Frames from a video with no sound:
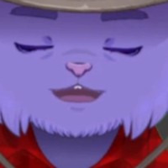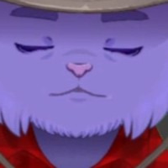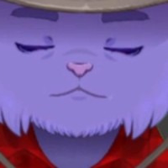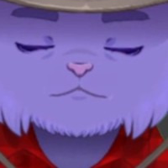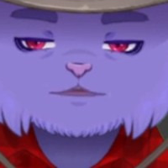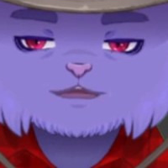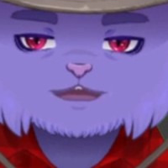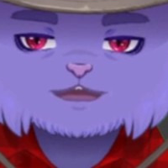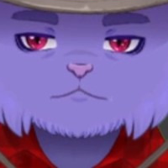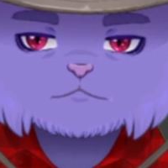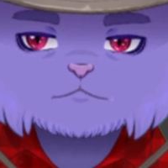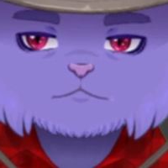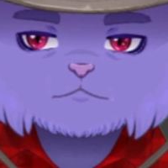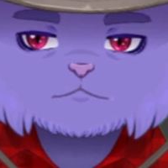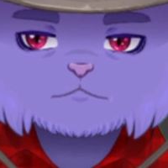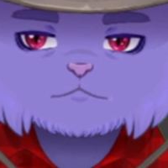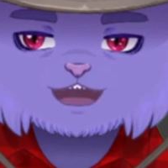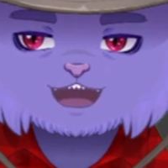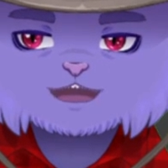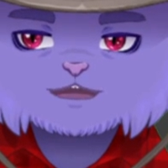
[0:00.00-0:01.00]
And
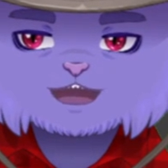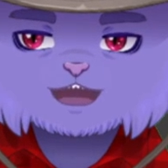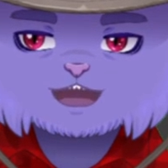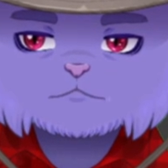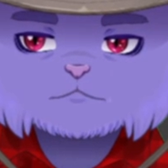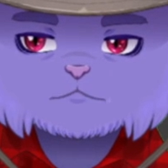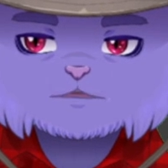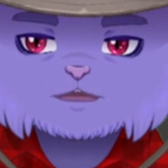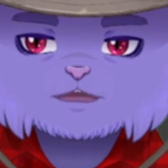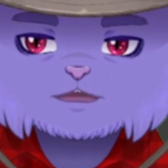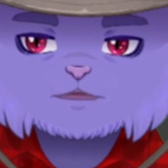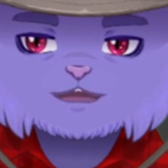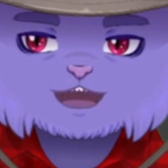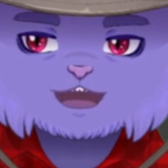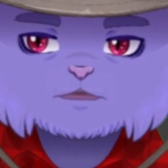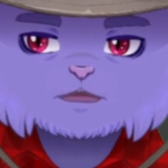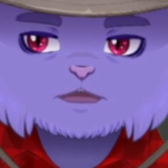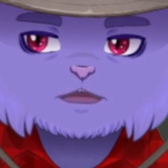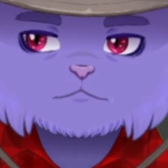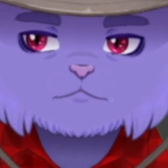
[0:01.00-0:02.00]
anytime that I bring this up
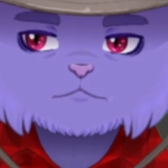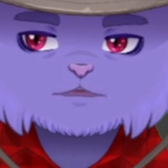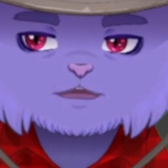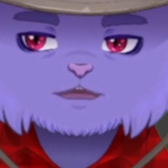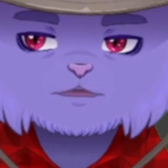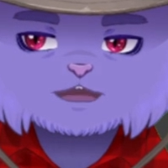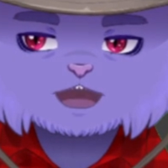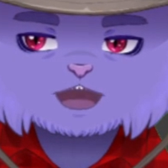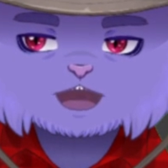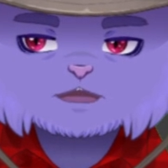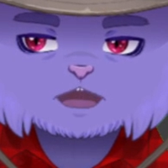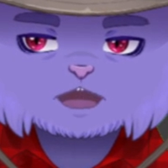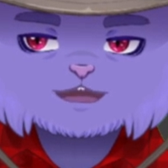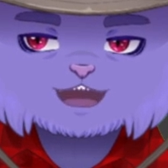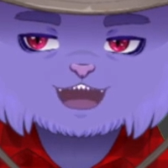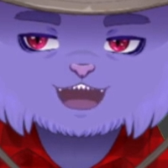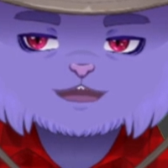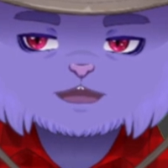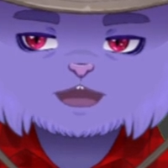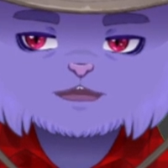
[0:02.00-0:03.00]
in regards to
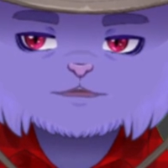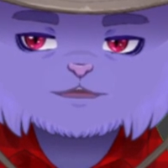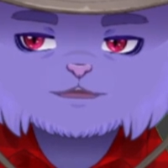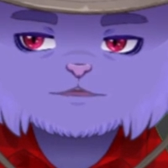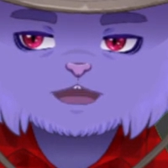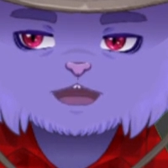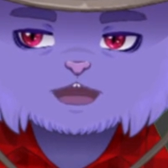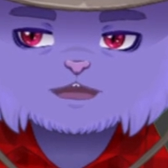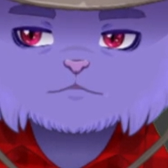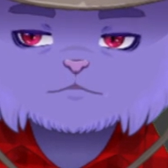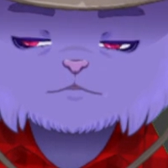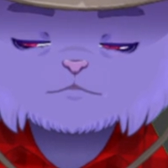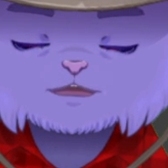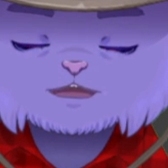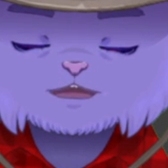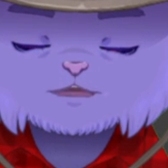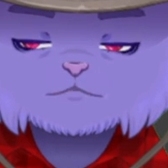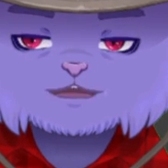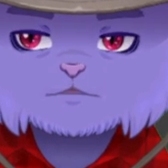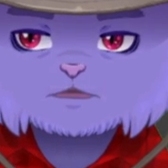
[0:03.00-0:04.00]
Photoshop, all the people that are like,
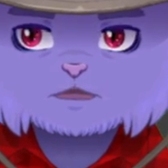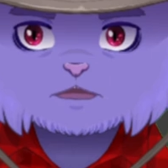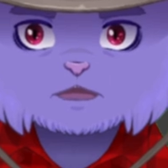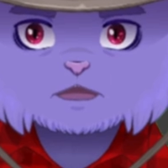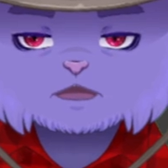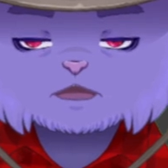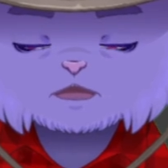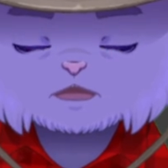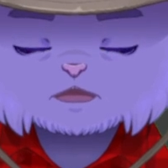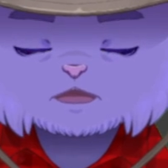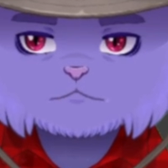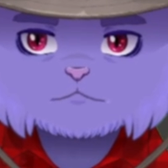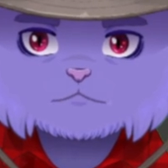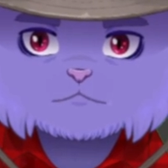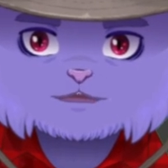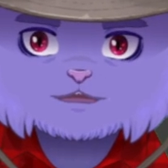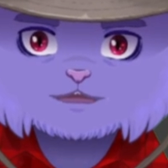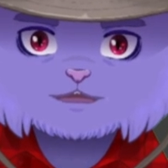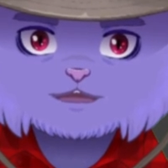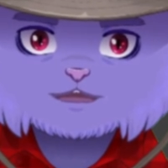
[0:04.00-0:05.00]
yay,
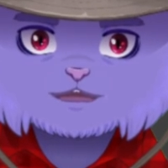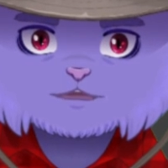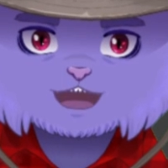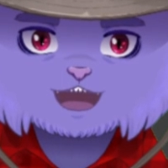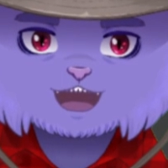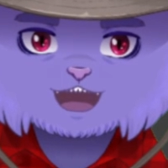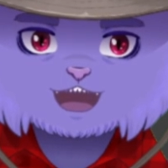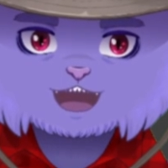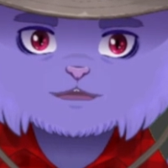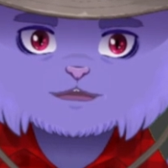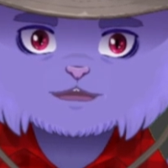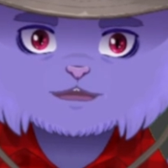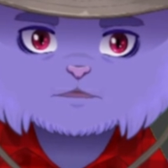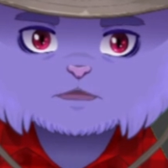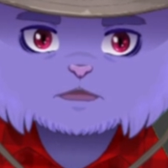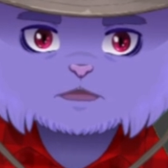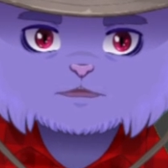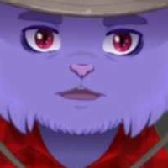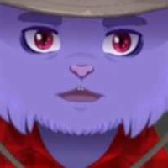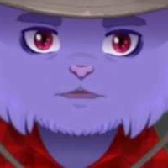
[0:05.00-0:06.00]
Photoshop! I'm raising
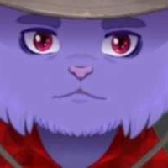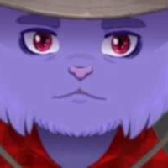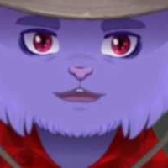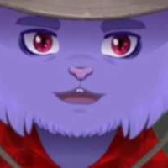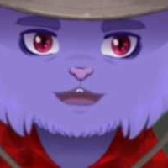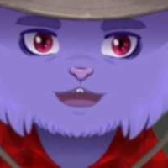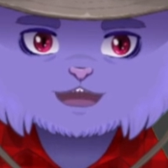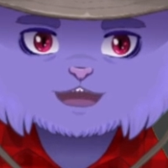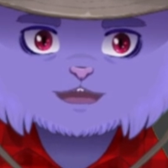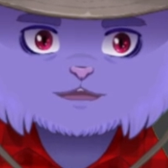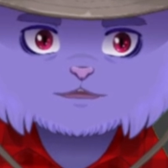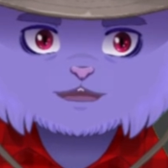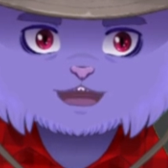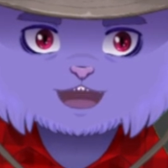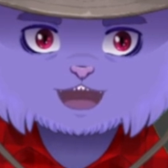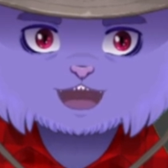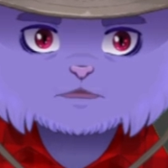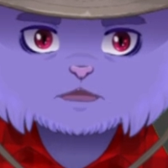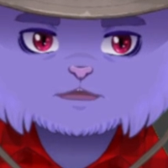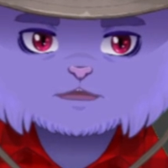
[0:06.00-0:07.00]
my hands, by the way.
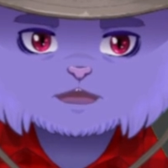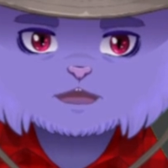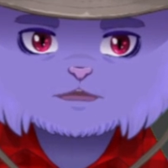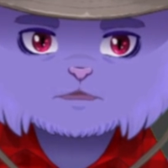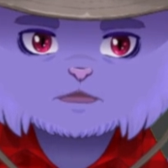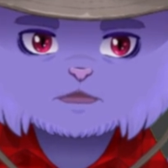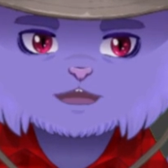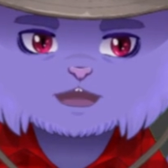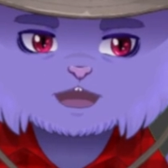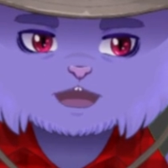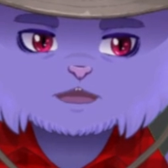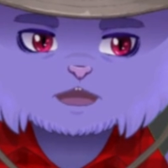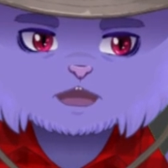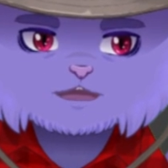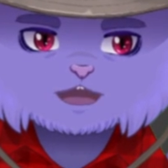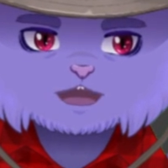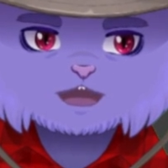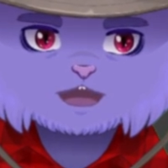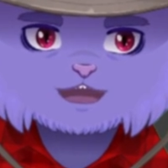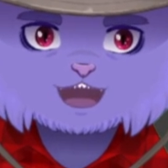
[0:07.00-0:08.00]
Yay,
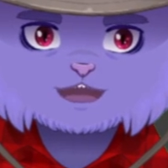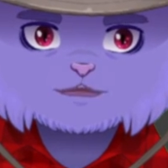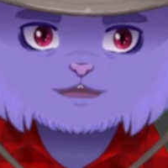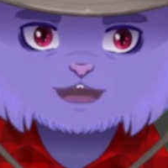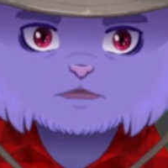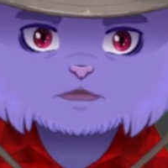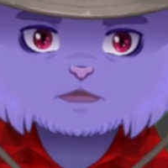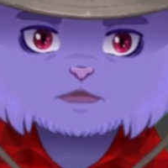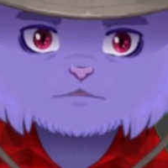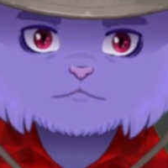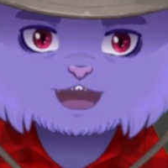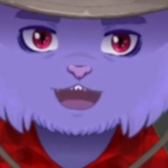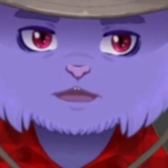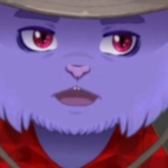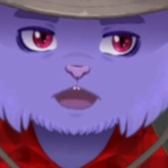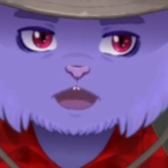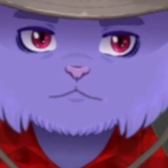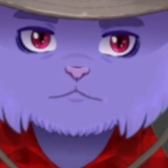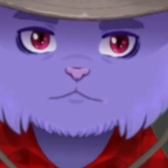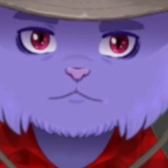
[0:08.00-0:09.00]
Photoshop!
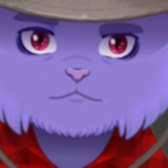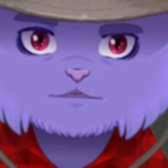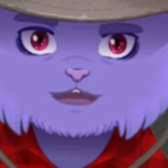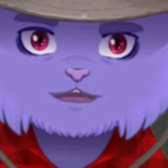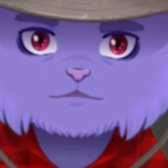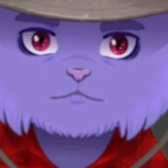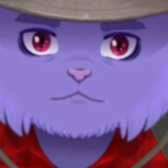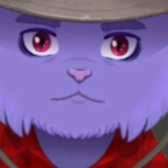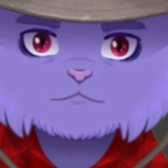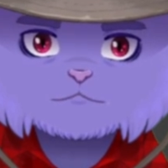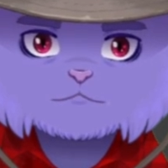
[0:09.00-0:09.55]
Yay!